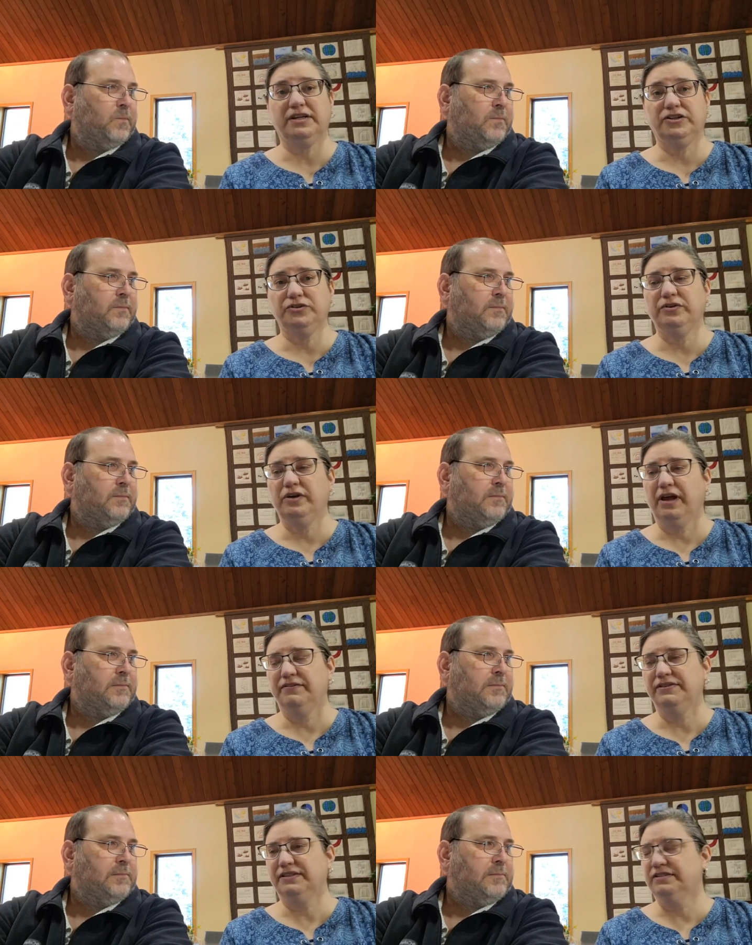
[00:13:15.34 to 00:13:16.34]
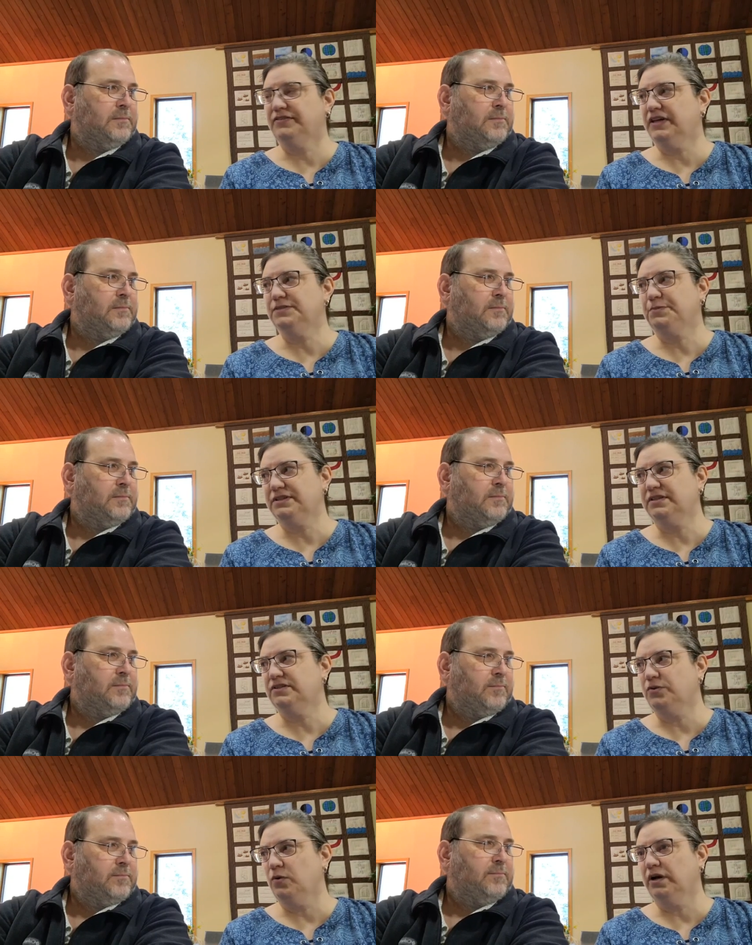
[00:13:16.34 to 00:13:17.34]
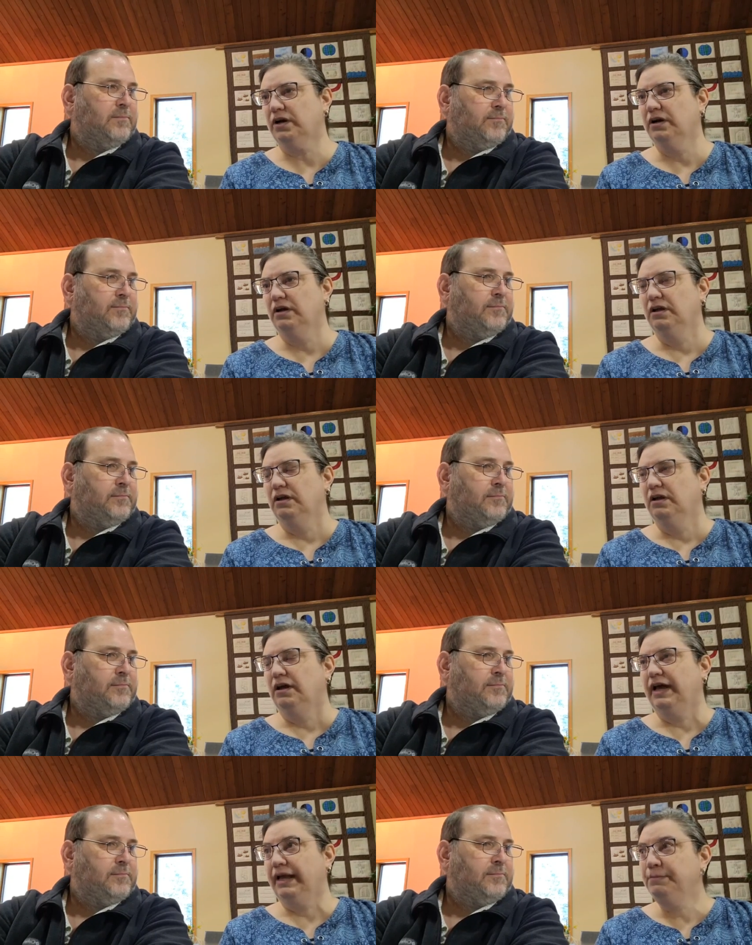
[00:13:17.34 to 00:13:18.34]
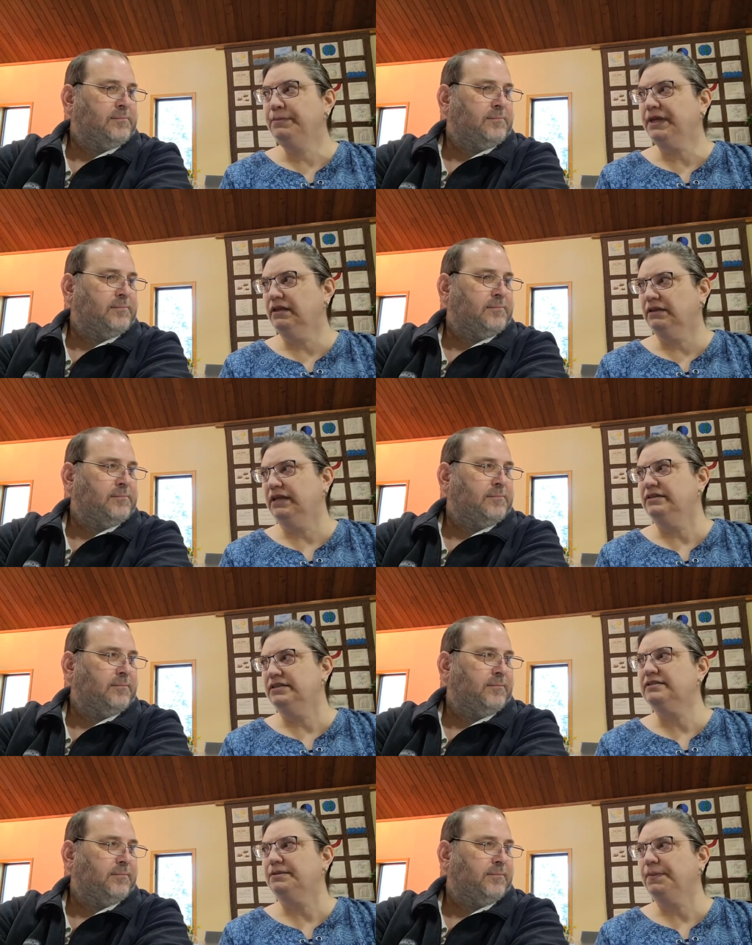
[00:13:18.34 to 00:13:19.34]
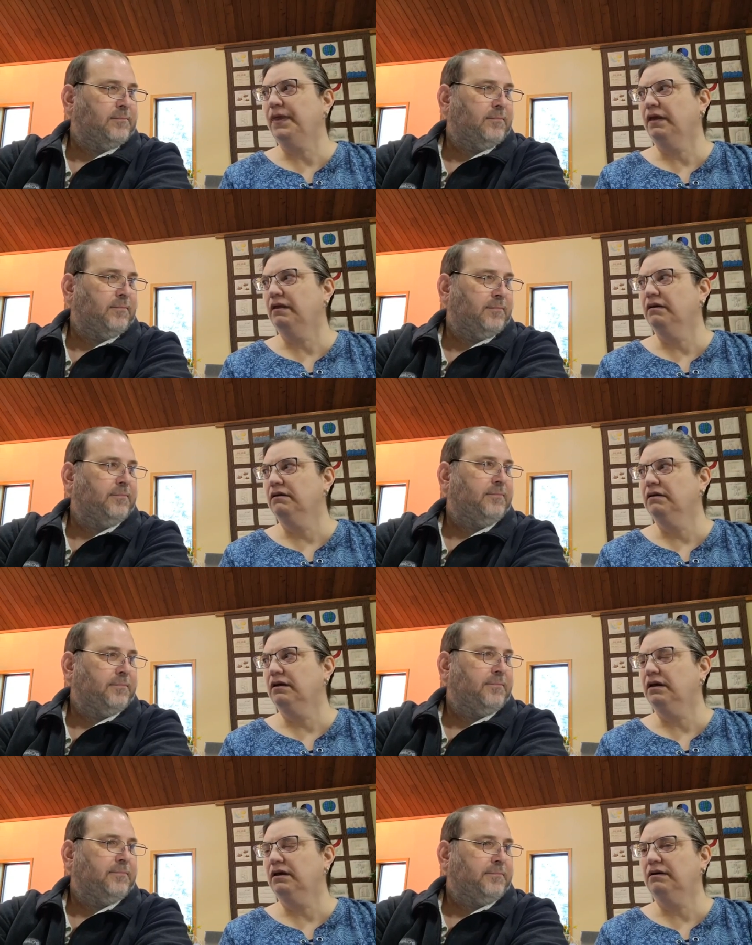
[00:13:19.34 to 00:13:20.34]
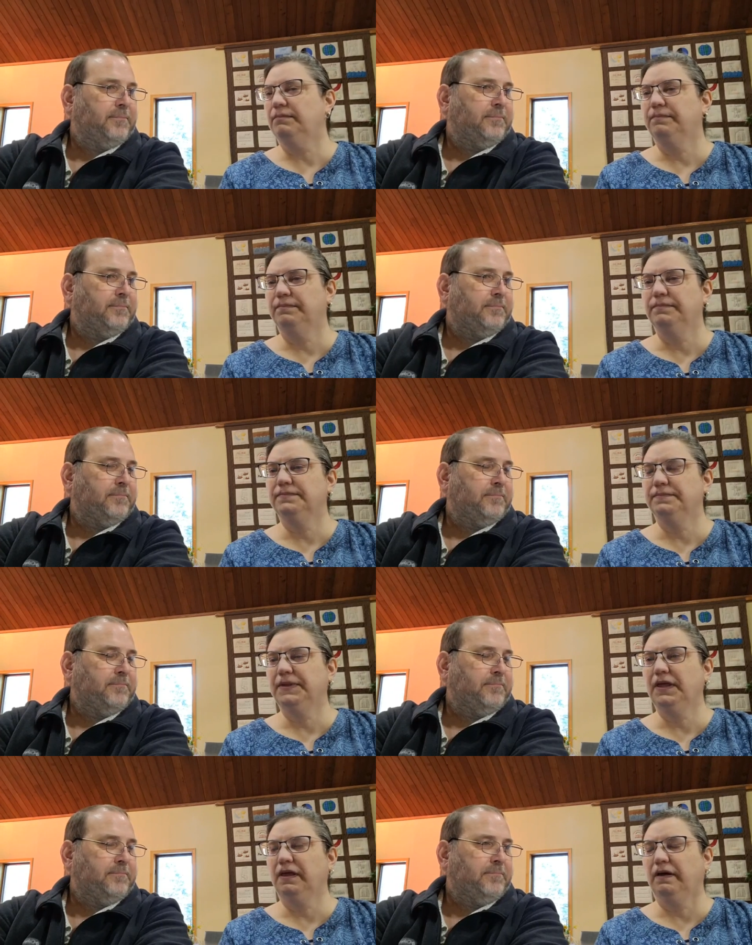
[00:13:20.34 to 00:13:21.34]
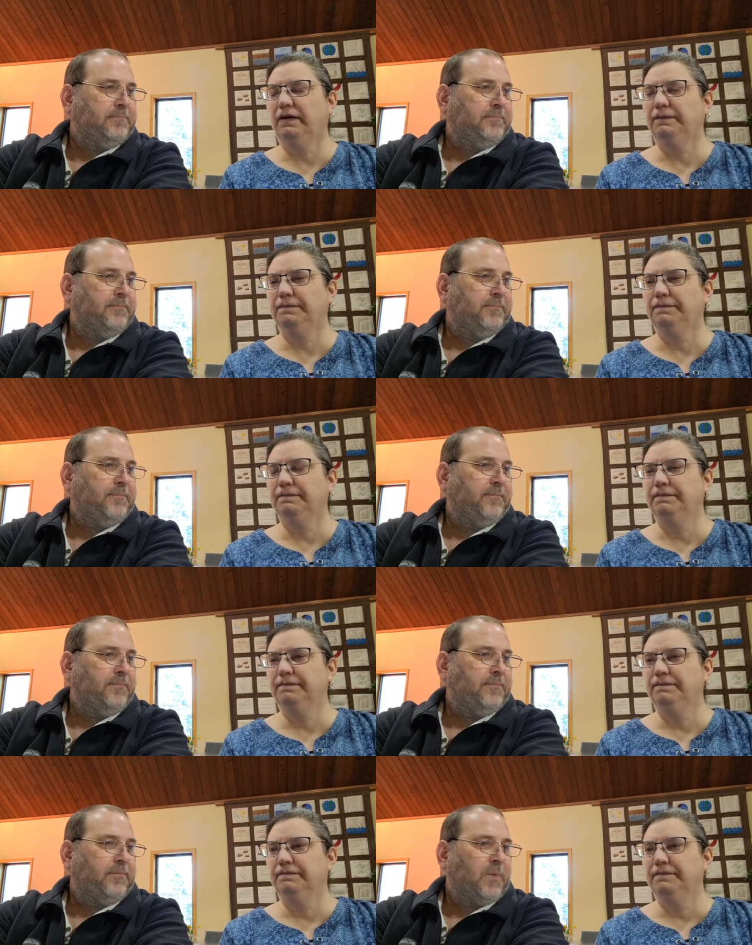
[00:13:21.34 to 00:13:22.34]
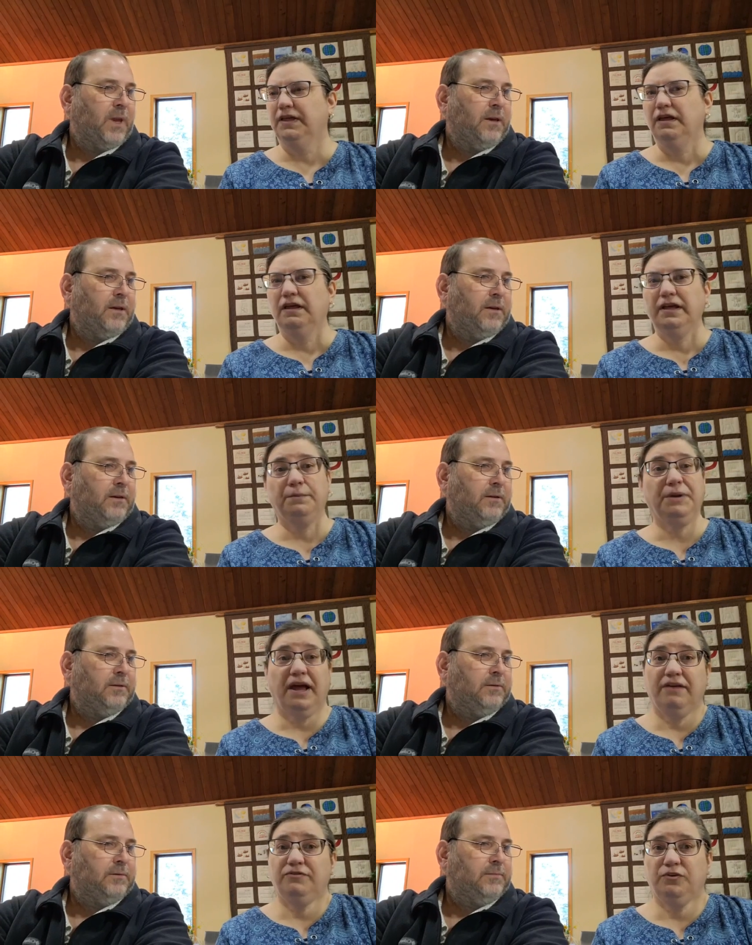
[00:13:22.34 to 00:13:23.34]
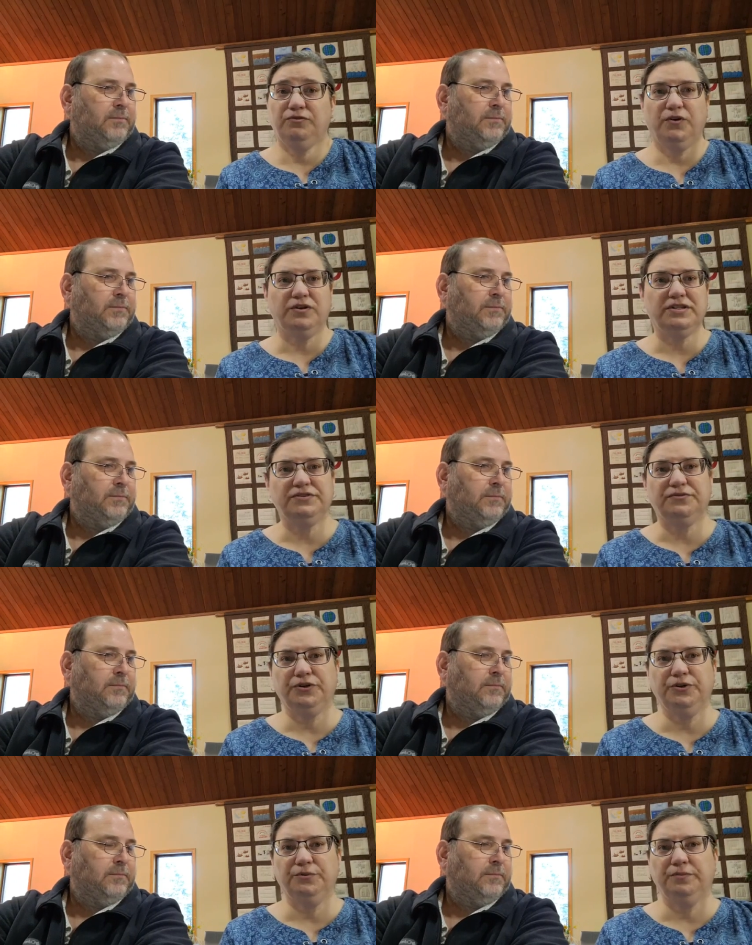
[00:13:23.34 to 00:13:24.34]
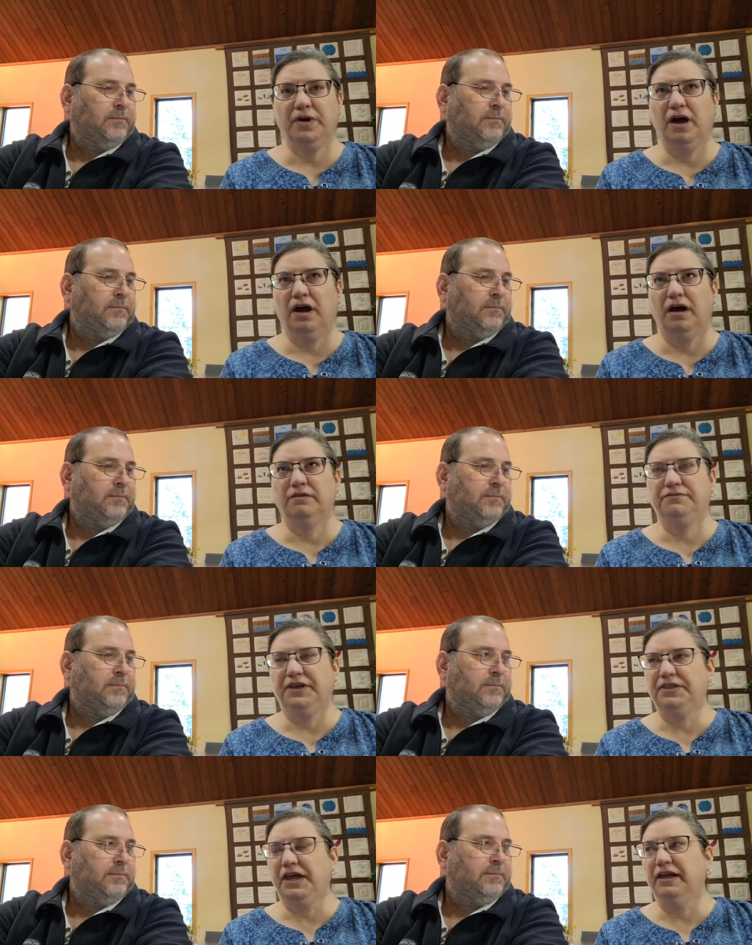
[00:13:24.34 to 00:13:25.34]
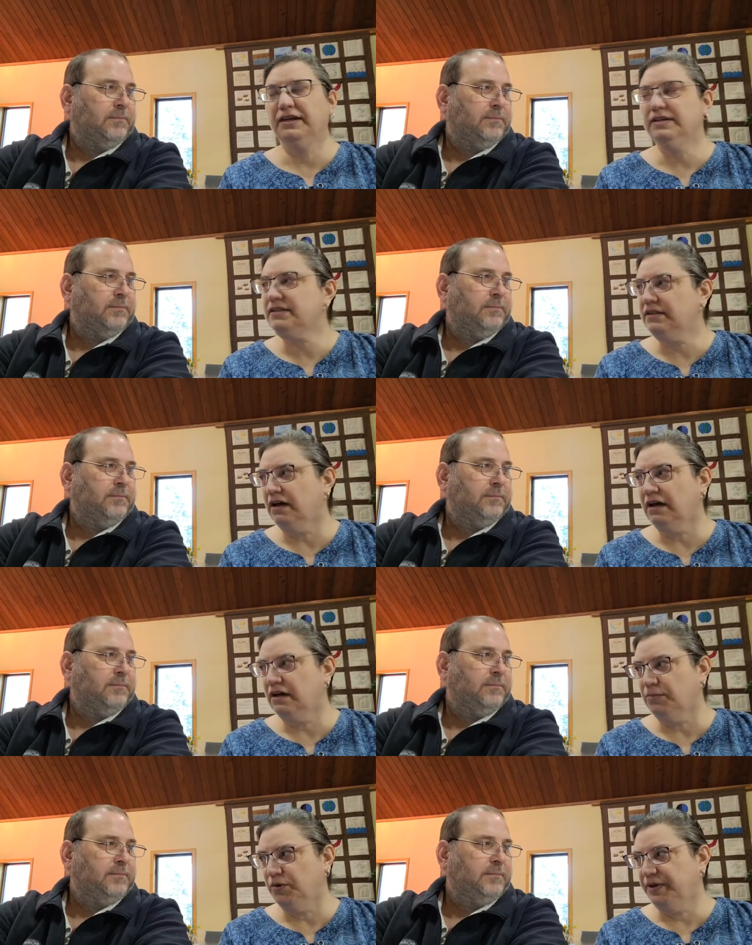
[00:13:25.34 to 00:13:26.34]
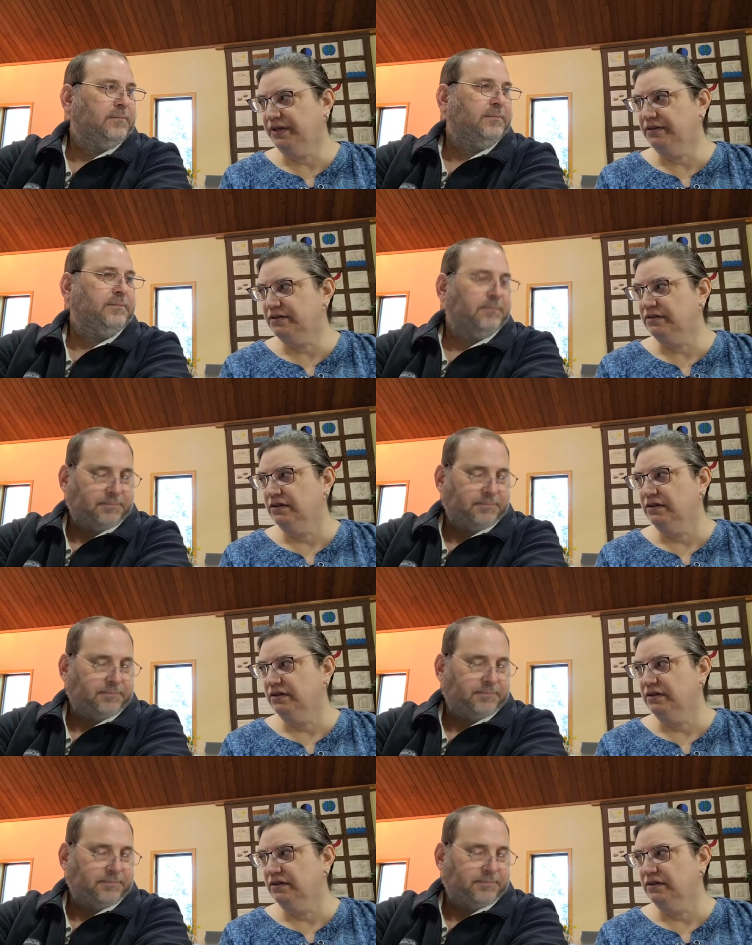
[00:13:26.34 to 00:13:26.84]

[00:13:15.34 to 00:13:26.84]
Speaker 1: I do have a sense of God's presence, or I am being led to something. Um, yeah. Yeah, but I have known folks for whom uh, faith is an aha moment,